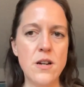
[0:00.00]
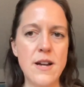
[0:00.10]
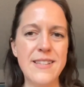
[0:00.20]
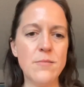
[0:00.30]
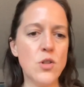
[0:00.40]

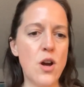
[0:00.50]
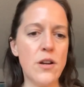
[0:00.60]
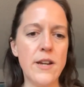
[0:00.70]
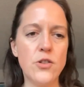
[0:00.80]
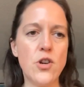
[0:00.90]
As I'm
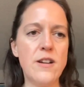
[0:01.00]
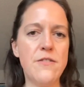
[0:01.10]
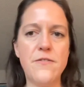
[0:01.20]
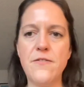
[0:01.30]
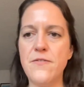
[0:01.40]
talking, I'll try to
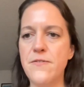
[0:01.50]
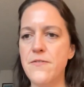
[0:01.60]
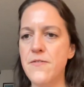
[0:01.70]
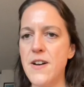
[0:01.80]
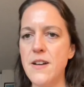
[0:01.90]

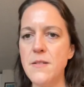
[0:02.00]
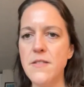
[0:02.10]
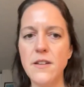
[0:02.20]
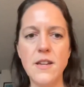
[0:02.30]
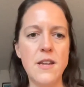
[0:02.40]
find
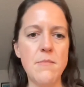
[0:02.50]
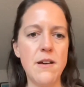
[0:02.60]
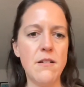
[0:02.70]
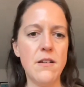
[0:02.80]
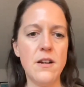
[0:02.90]
the
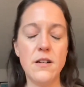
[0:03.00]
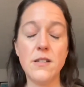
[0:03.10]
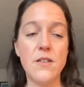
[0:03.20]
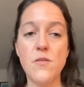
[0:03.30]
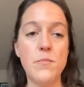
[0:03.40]
email
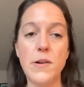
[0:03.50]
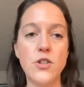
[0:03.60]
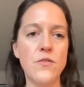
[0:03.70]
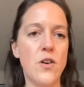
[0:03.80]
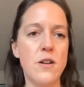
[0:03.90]
because I have a
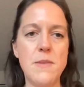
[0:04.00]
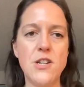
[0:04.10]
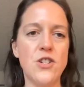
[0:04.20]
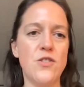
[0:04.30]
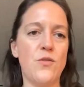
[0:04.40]
bunch of
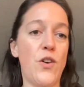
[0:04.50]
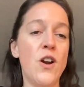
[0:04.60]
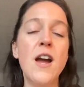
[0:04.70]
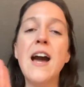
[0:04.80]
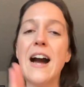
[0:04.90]
automations
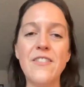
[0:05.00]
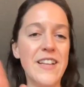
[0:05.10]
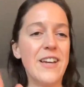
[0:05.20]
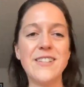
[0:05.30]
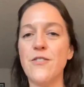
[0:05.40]
for, I have
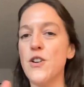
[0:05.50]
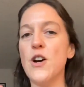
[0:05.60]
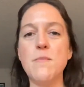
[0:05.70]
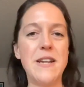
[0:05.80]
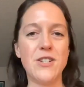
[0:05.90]
like different
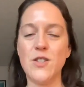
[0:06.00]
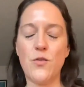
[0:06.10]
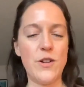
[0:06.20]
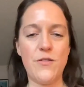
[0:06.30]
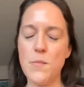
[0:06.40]
automations
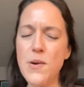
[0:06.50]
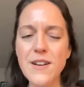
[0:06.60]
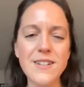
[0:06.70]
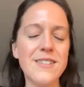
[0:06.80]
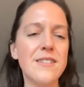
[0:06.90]
for different
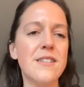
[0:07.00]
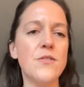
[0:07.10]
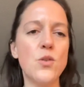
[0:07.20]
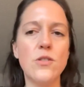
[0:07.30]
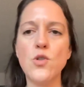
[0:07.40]
products and
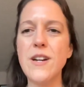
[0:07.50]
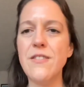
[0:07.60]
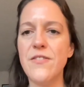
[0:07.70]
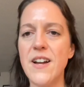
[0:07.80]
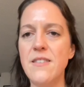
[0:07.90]
stuff. So I'll try
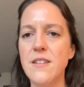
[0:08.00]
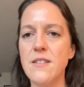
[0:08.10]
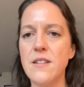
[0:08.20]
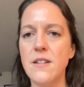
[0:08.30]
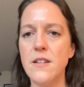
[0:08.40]
to find
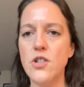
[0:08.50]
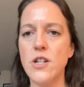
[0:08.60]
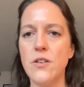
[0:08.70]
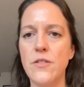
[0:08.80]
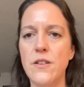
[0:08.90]
this and
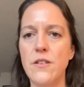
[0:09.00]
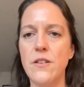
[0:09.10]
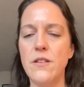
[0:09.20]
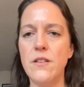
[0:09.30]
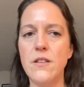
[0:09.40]
share
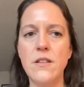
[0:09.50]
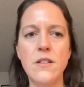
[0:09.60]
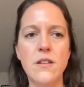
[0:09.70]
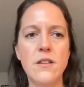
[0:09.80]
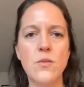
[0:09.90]
the
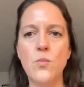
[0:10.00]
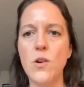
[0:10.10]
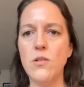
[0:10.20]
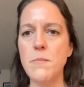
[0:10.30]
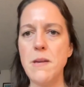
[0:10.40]

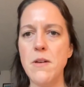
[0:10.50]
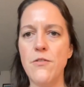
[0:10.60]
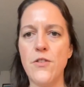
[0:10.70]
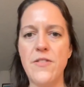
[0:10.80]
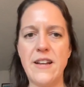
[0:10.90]
welcome email
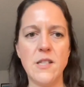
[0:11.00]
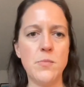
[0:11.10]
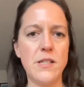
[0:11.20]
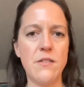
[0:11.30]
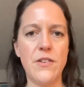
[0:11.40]
for that
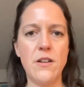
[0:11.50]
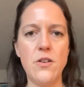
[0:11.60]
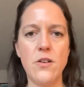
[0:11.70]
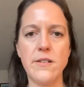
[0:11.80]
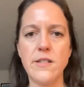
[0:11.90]
specific
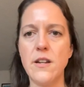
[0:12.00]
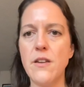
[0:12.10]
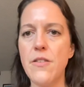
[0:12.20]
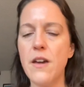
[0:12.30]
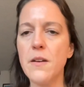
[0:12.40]
New York
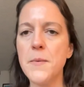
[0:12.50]
City thing.